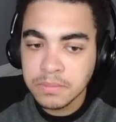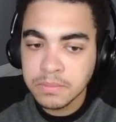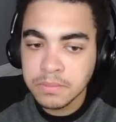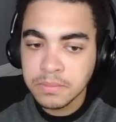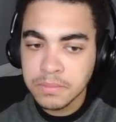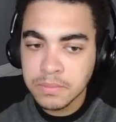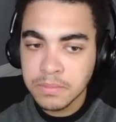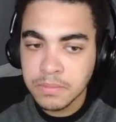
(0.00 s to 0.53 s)

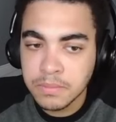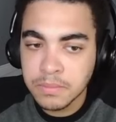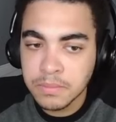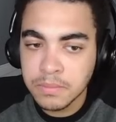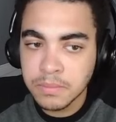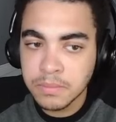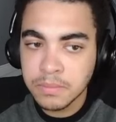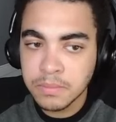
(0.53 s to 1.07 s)

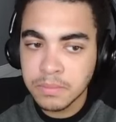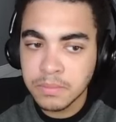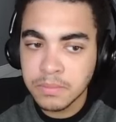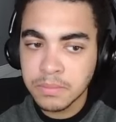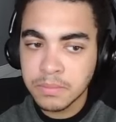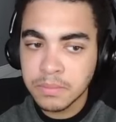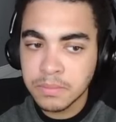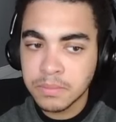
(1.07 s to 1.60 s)

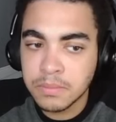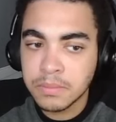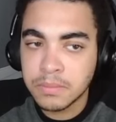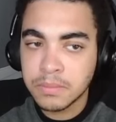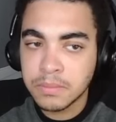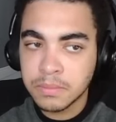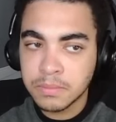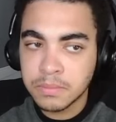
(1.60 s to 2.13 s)

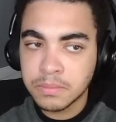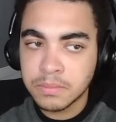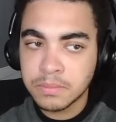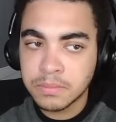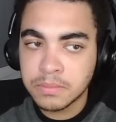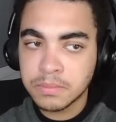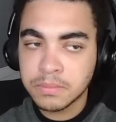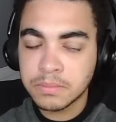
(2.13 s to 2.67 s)

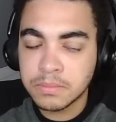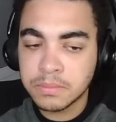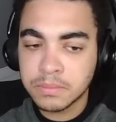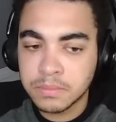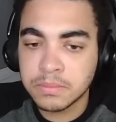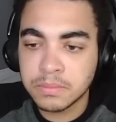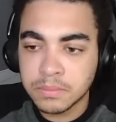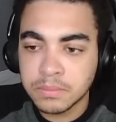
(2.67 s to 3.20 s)

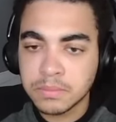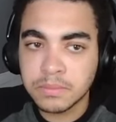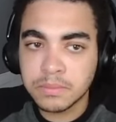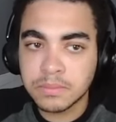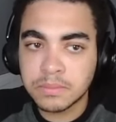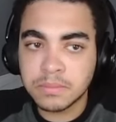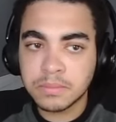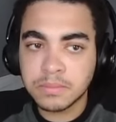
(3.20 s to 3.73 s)

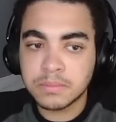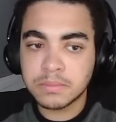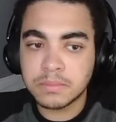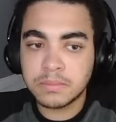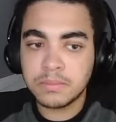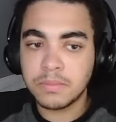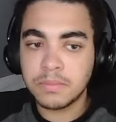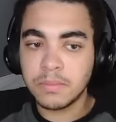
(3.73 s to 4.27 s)

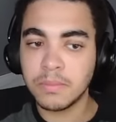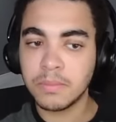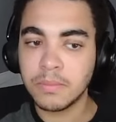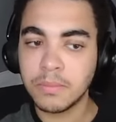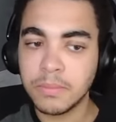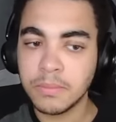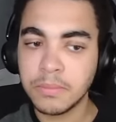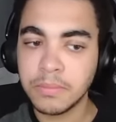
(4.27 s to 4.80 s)
(not speaking)